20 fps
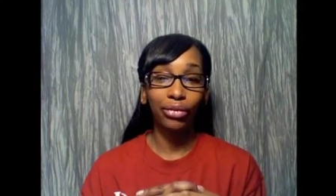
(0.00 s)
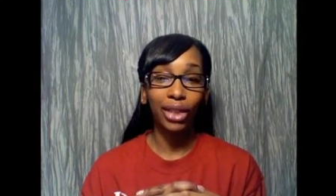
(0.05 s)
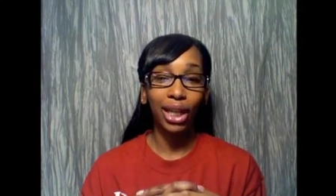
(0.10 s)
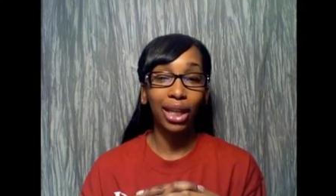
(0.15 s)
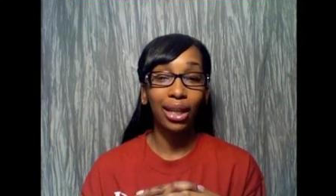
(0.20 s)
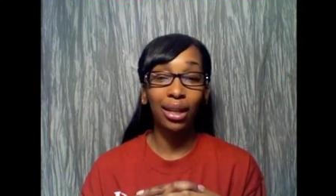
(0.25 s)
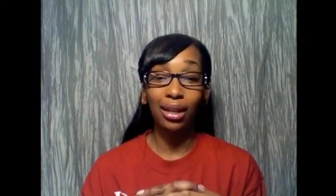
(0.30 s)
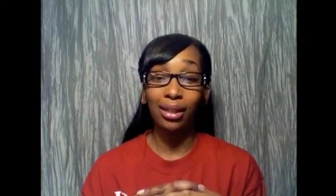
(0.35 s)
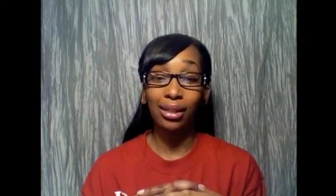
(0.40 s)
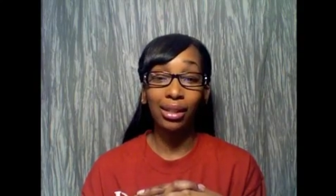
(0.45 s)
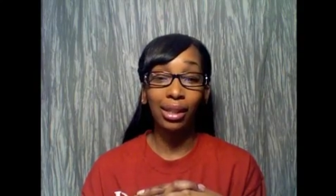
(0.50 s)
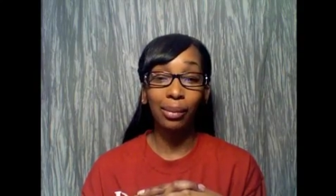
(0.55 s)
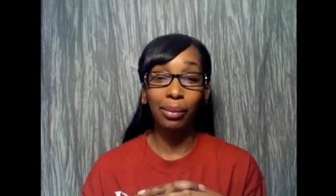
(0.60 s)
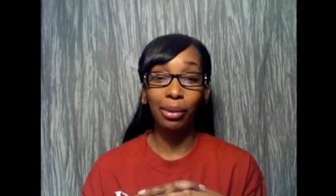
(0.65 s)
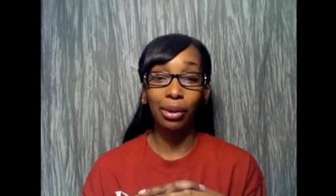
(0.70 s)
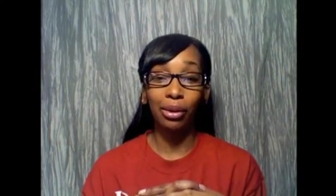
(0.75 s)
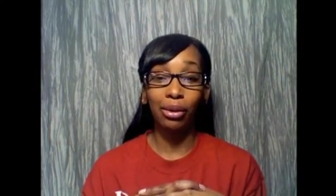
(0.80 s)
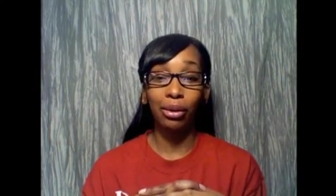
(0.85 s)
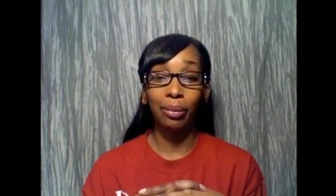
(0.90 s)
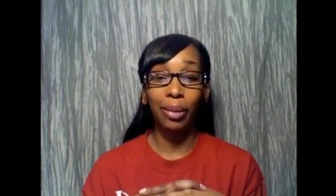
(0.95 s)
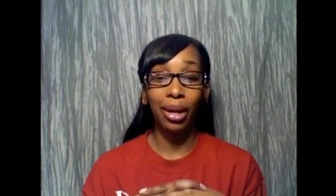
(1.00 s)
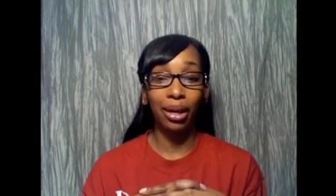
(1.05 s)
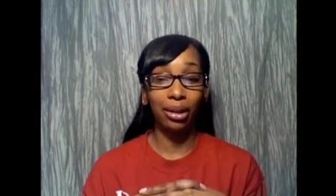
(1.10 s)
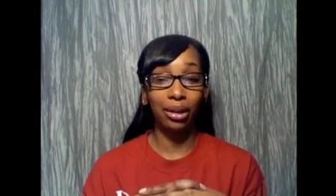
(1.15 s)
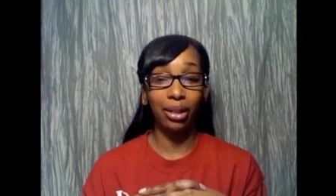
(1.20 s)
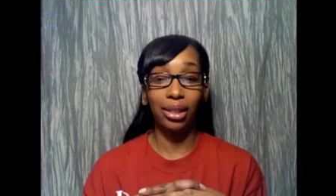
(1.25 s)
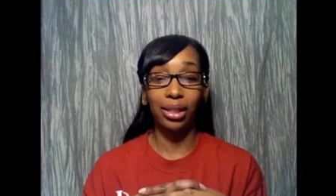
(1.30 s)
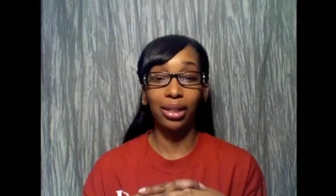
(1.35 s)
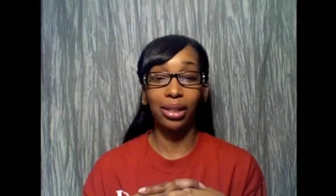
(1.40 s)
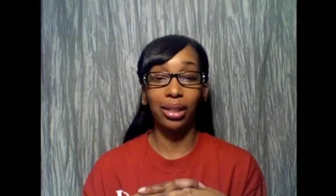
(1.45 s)
ain't nothing typical about
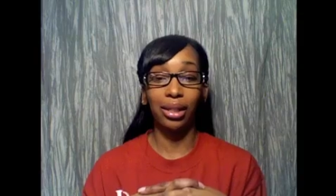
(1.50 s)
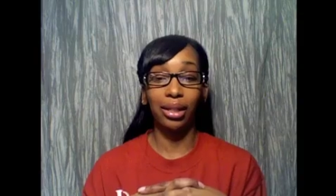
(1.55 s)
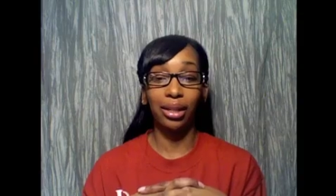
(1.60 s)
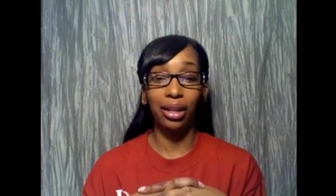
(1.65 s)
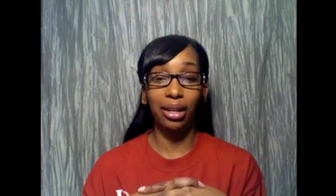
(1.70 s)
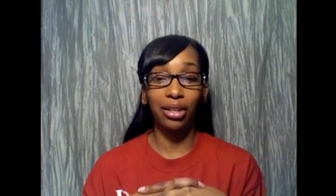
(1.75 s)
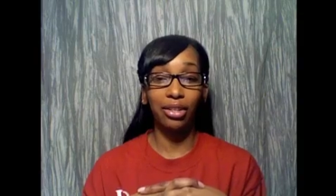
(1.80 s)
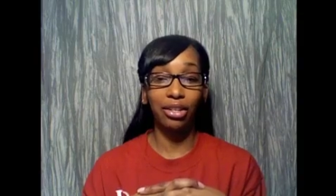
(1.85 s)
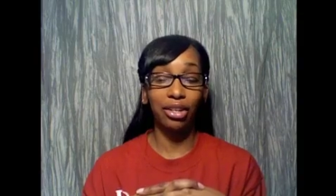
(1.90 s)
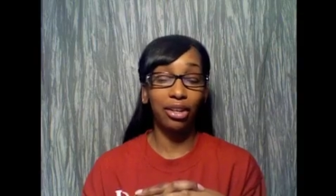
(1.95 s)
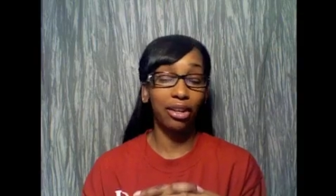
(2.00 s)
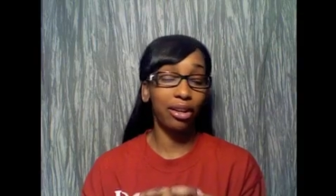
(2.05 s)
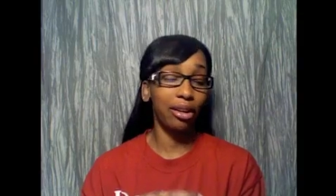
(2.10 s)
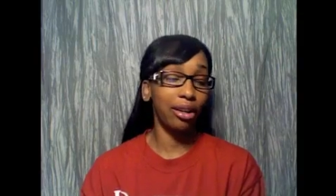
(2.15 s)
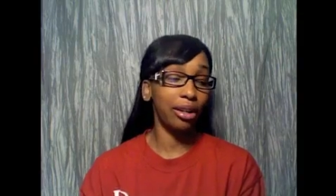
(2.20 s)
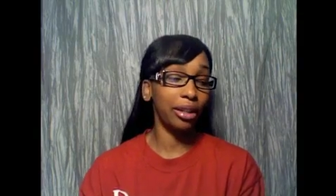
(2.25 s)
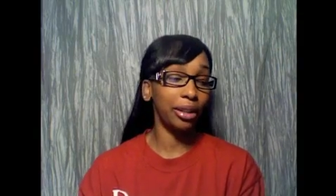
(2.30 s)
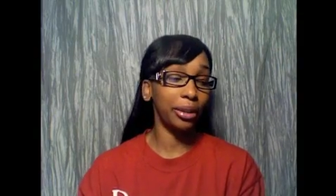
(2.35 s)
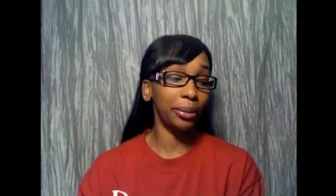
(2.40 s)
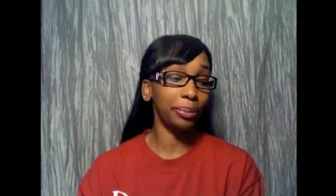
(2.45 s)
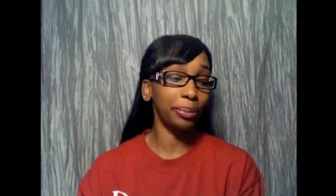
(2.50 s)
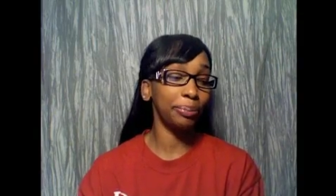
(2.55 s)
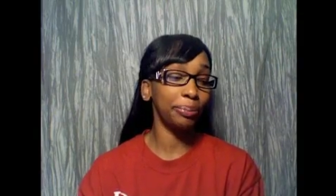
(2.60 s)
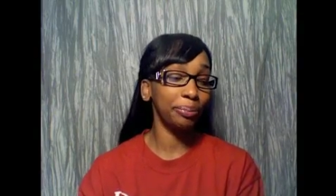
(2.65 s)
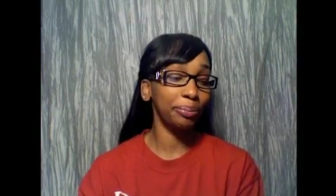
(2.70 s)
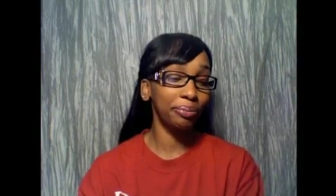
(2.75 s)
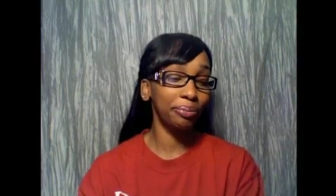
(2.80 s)
this teenager. Um,